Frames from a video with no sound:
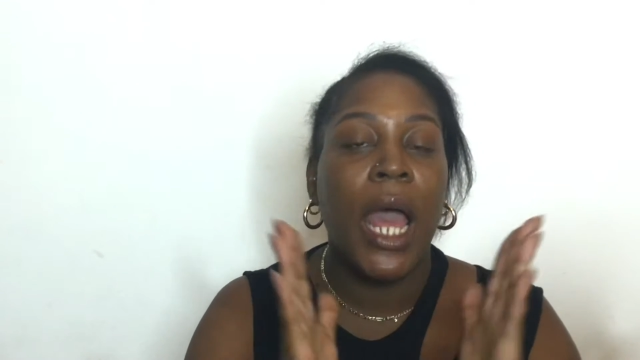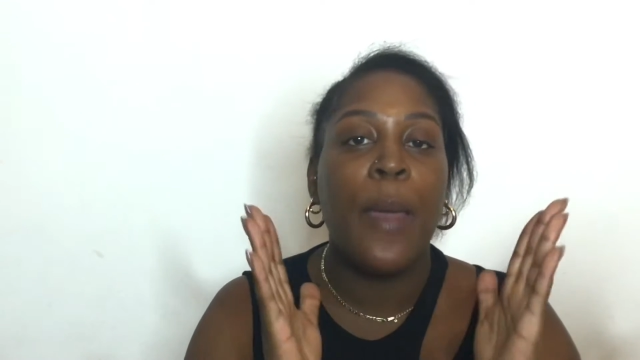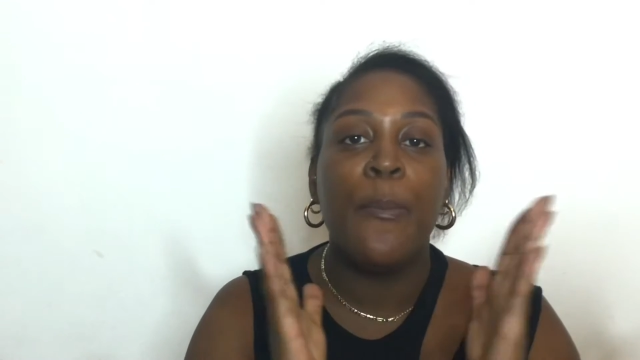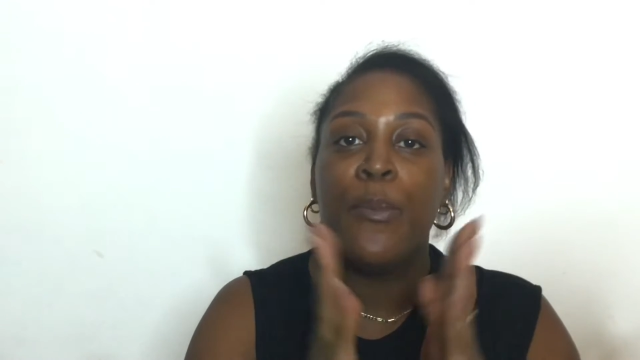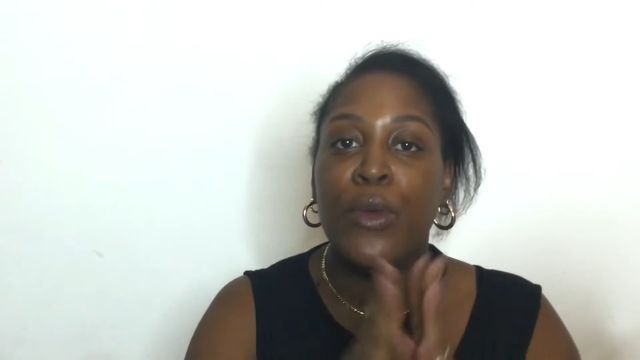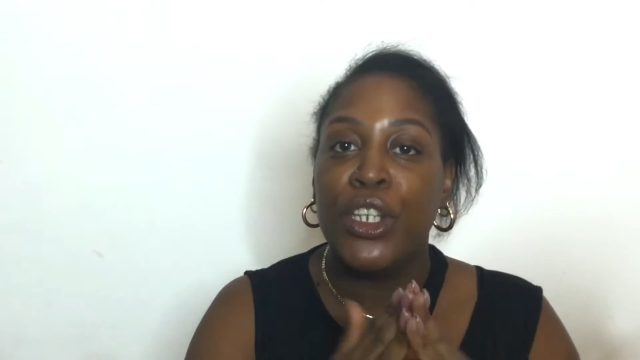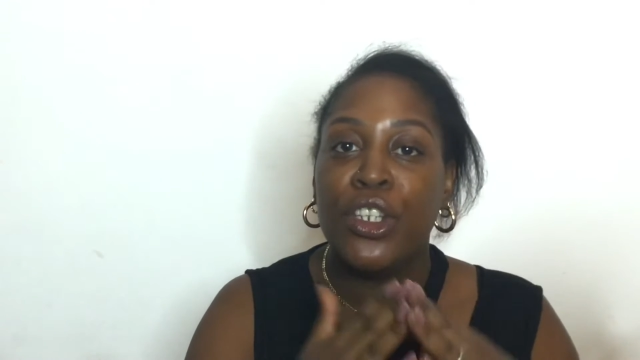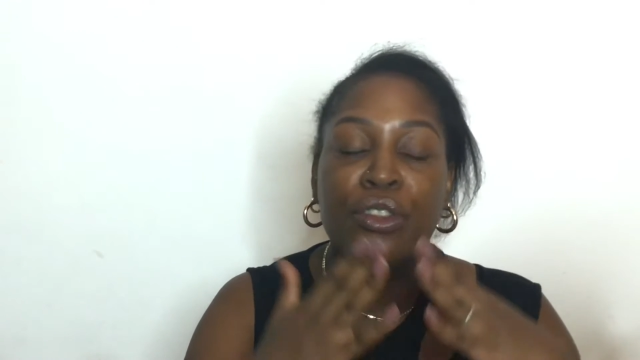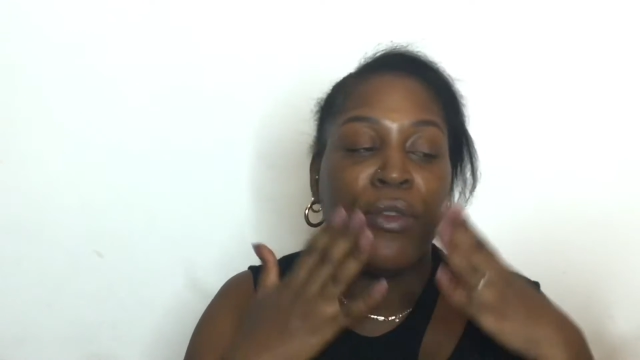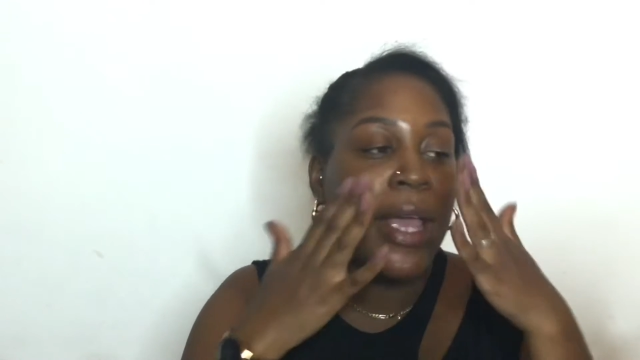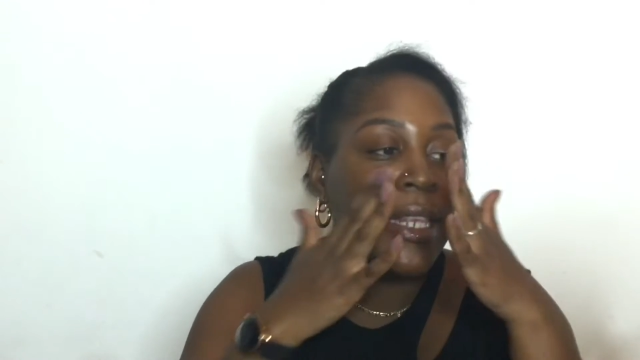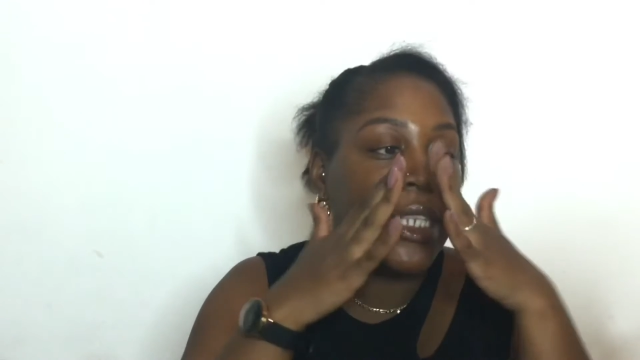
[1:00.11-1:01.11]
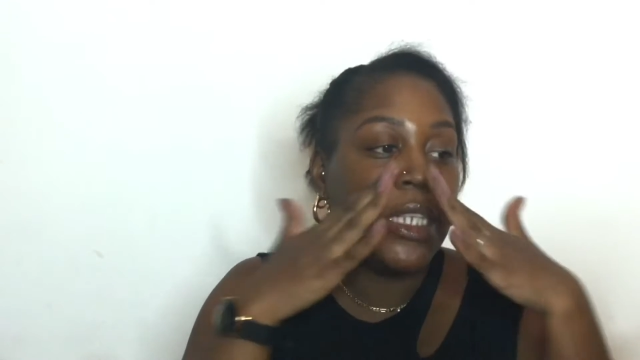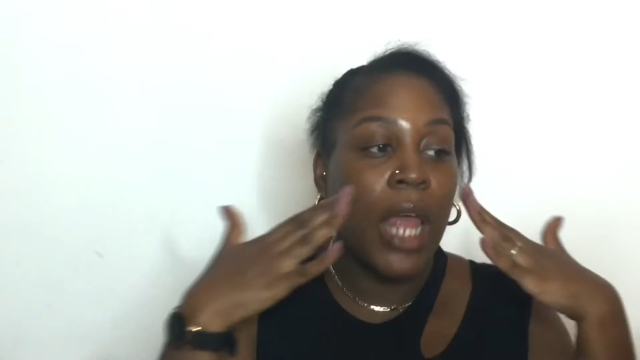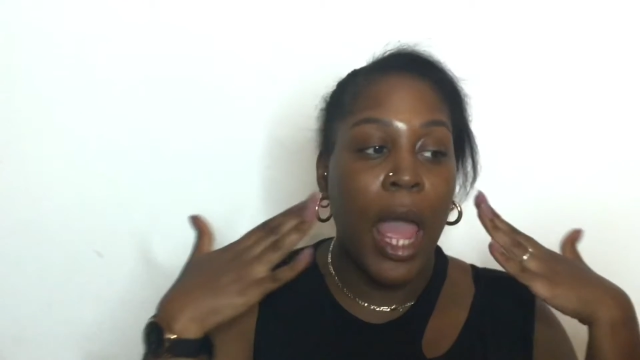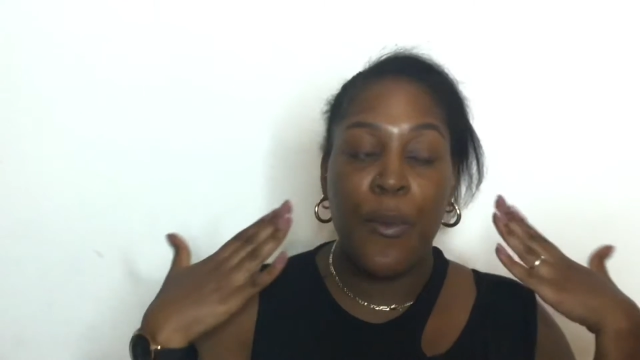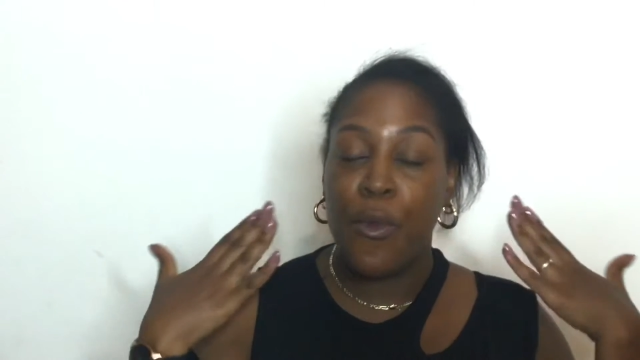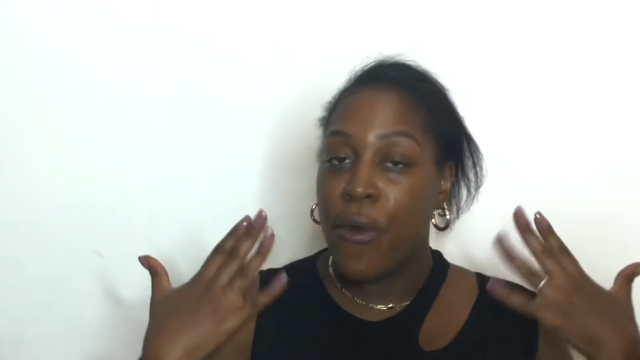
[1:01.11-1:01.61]
I'm moisturizing,
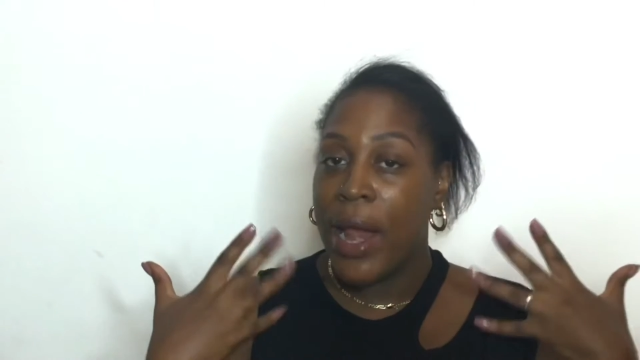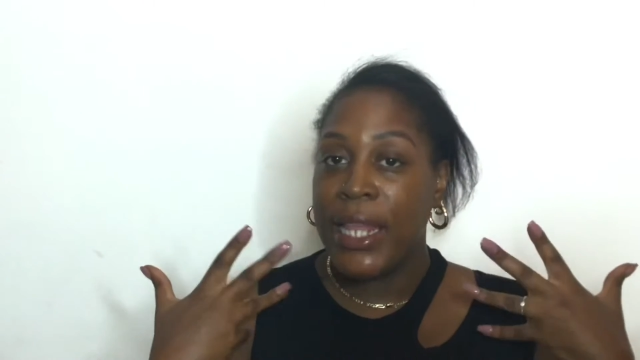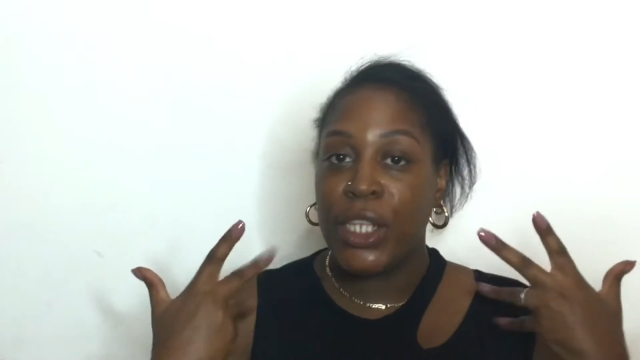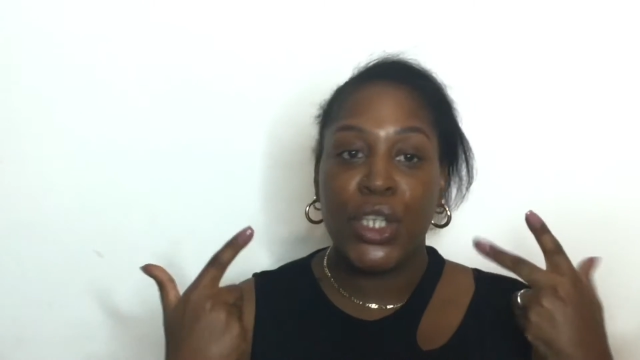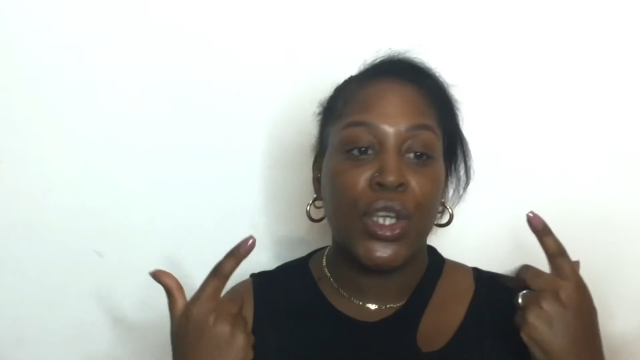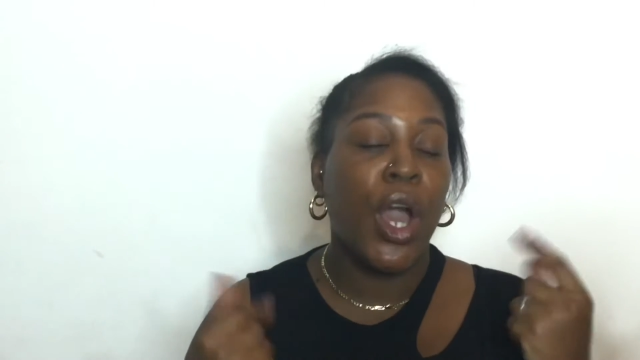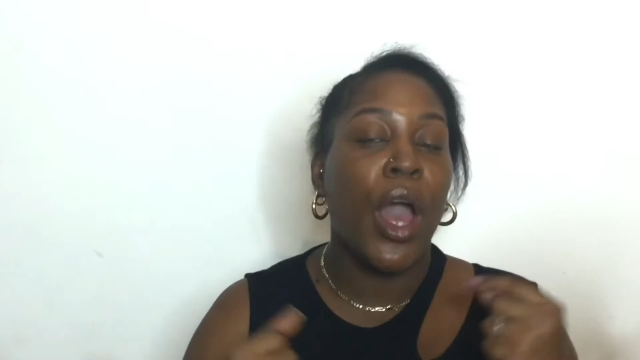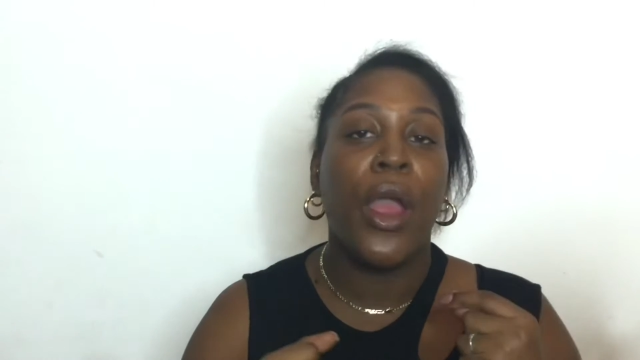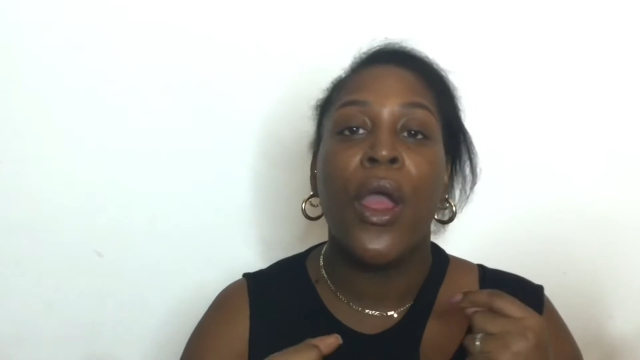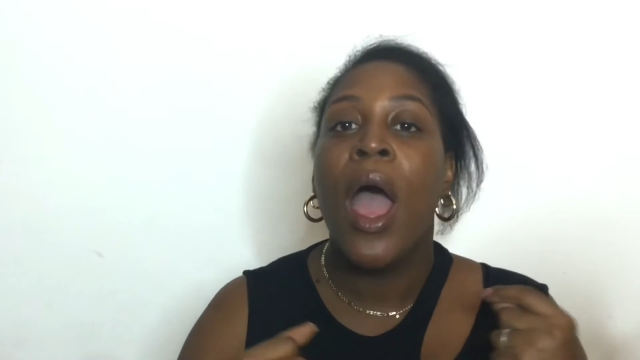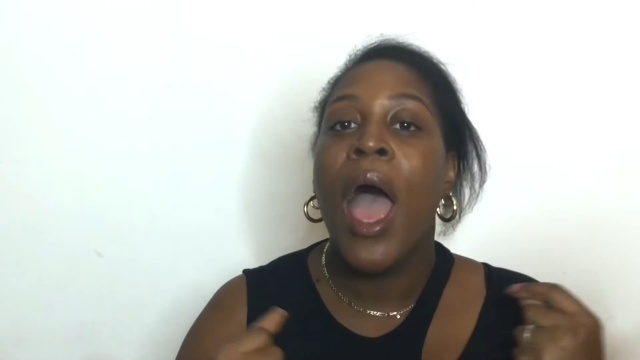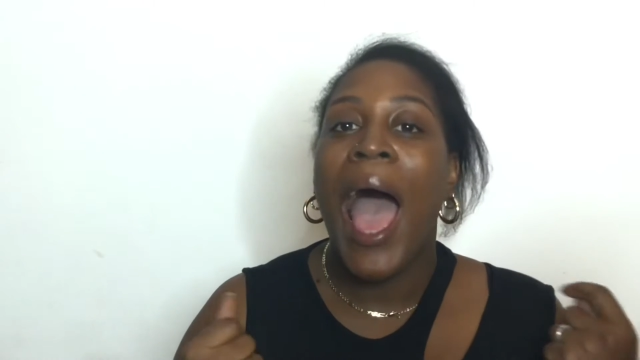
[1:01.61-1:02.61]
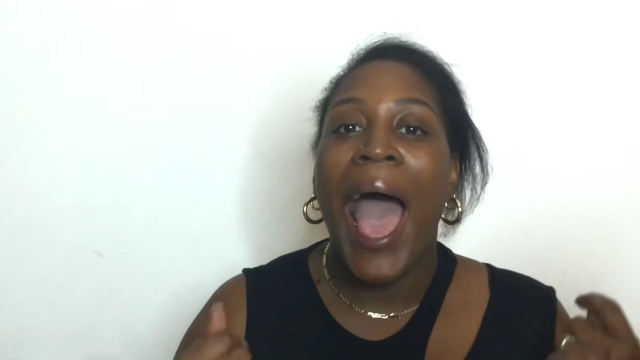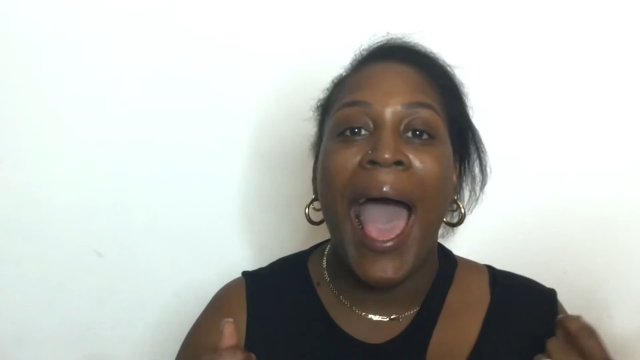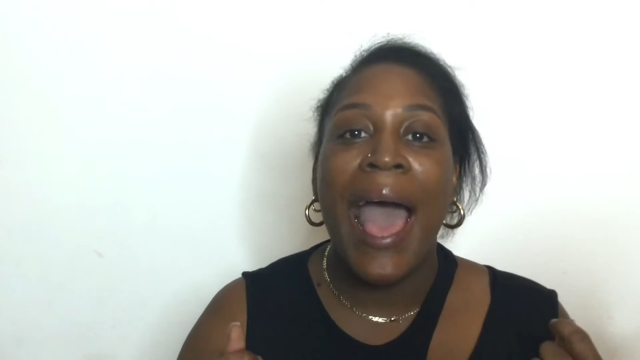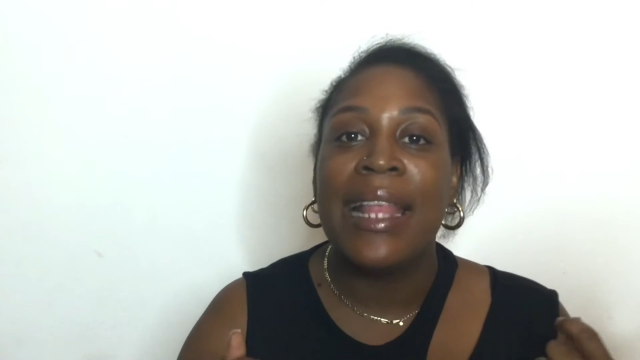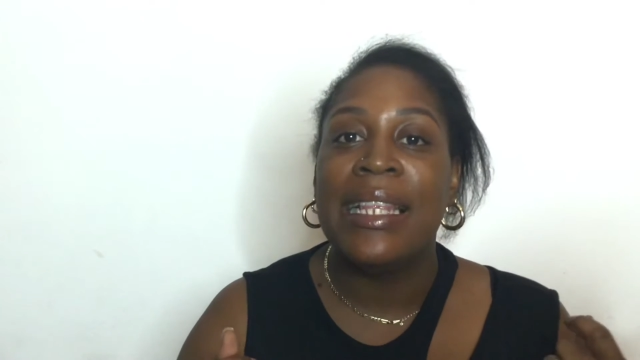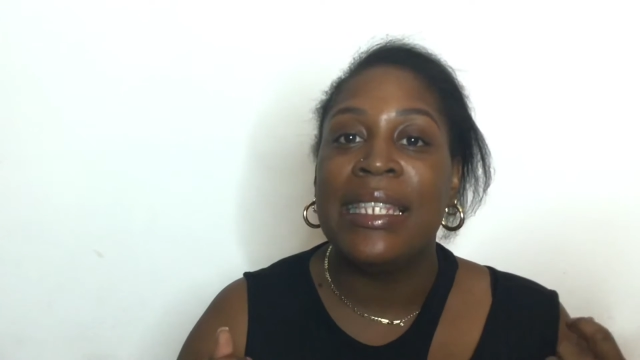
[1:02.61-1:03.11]
I'm ready to go,
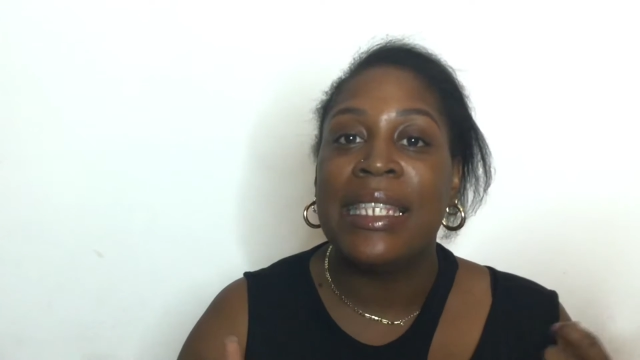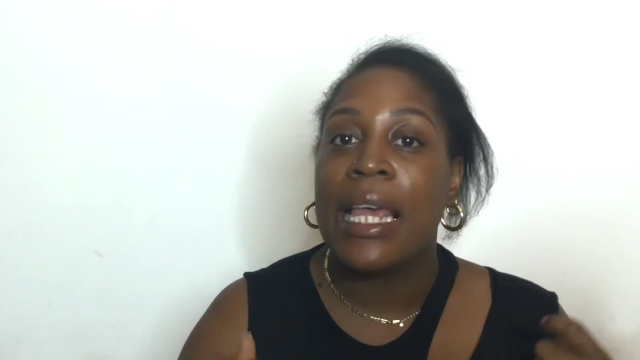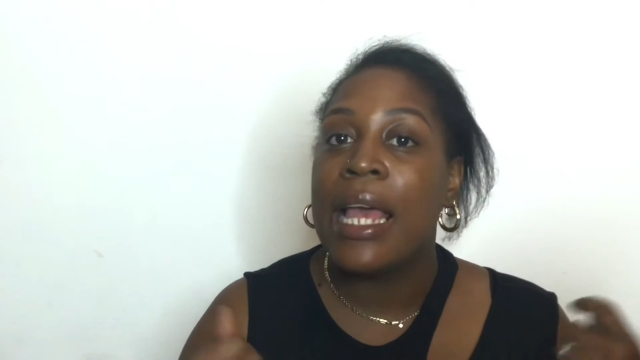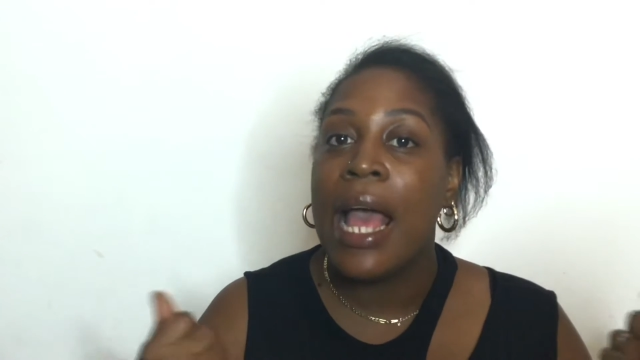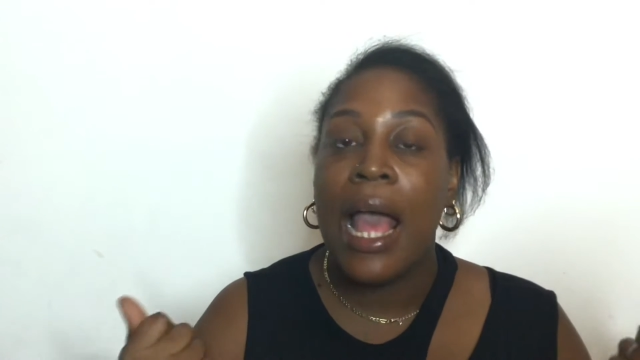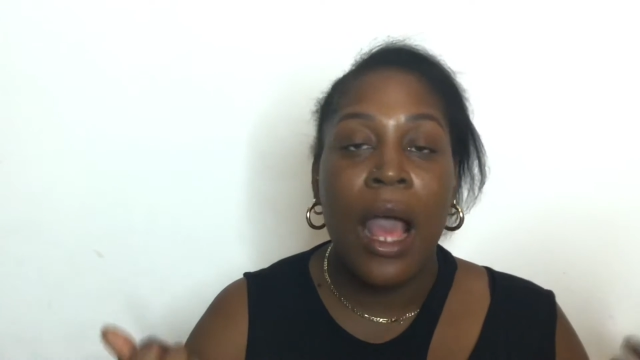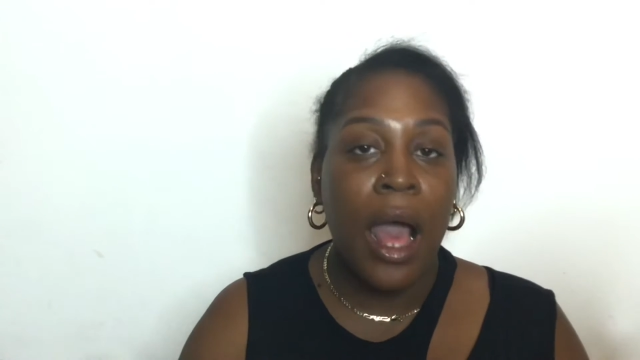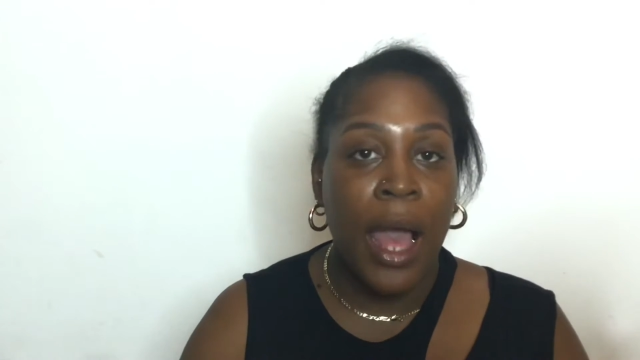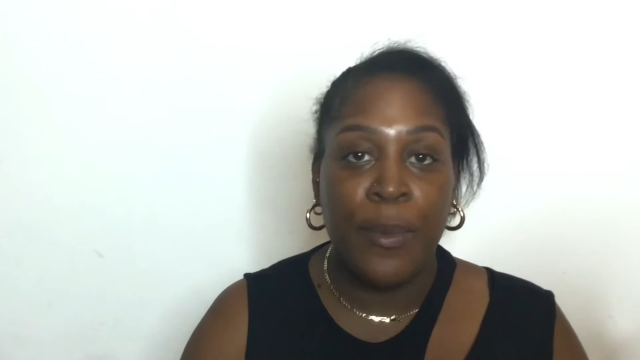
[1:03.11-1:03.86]
and I'm